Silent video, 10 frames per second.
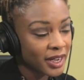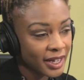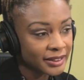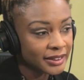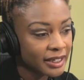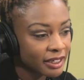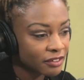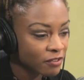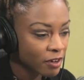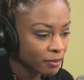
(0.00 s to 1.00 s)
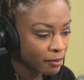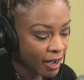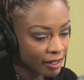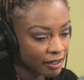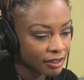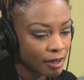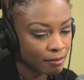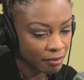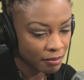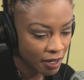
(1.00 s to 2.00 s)
Well, let's take it from the back and
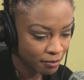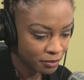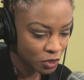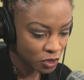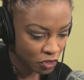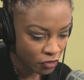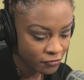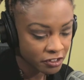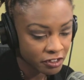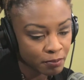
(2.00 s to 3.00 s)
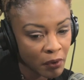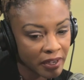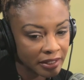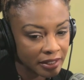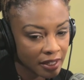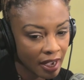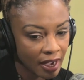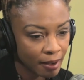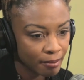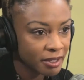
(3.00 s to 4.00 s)
come, come to your first point.
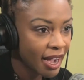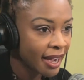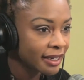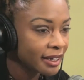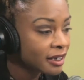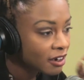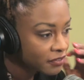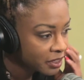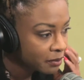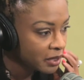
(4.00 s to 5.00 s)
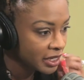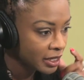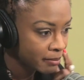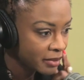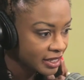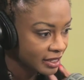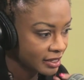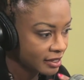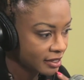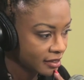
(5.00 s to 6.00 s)
Um, the idea of it being a
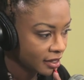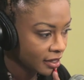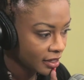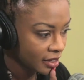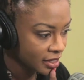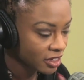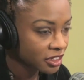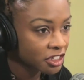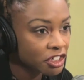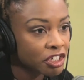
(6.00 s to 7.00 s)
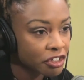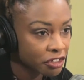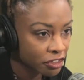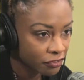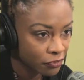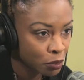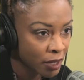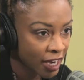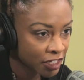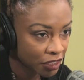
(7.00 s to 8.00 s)
business is not a shared view
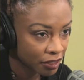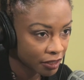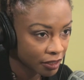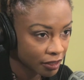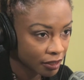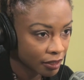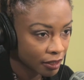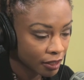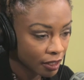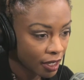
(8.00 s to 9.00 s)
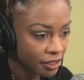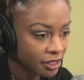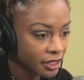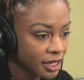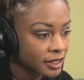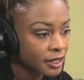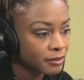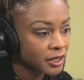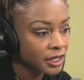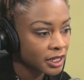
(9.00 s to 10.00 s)
national. Mm-hmm. I think that's
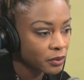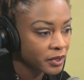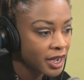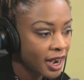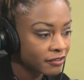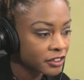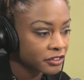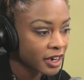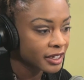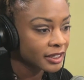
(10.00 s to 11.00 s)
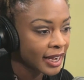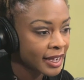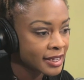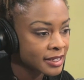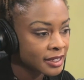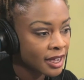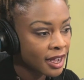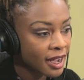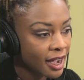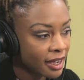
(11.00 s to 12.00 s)
something that we have to recognize.
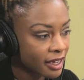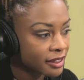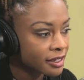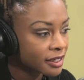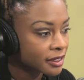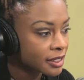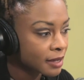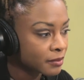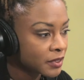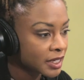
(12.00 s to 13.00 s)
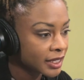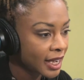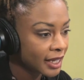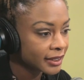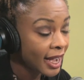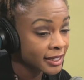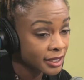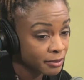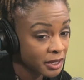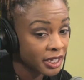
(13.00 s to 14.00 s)
And I think it's something that, that
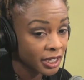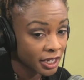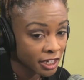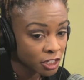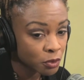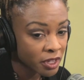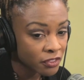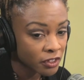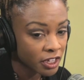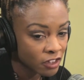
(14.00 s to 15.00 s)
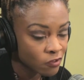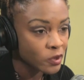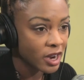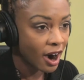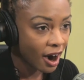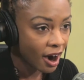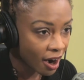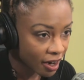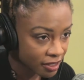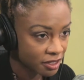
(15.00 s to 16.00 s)
has to be engaged with if we
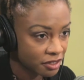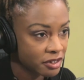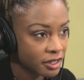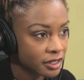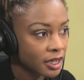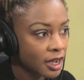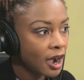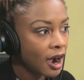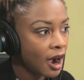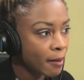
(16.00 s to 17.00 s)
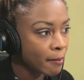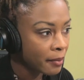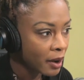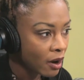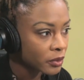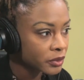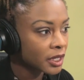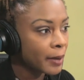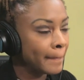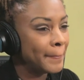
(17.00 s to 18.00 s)
are serious about
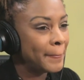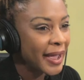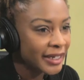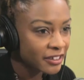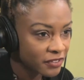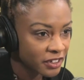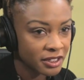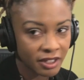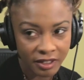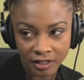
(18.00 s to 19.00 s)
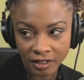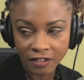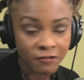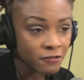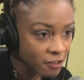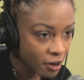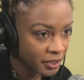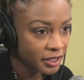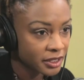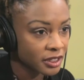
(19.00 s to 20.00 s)
benefiting
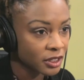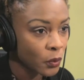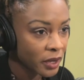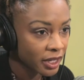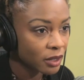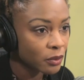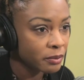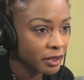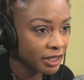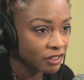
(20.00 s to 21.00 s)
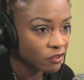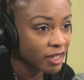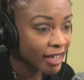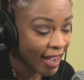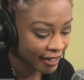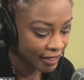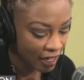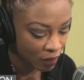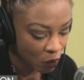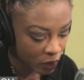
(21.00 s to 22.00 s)
from it in the way that we believe we can
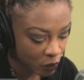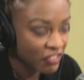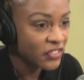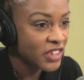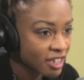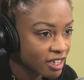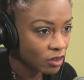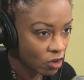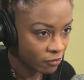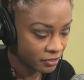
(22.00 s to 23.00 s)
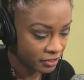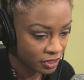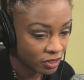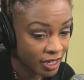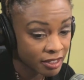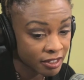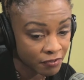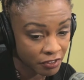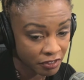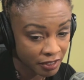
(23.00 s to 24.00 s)
and, and what we think it offers. So that's
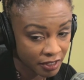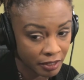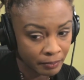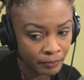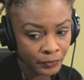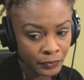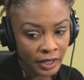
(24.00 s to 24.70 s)
mm-hmm. the first thing.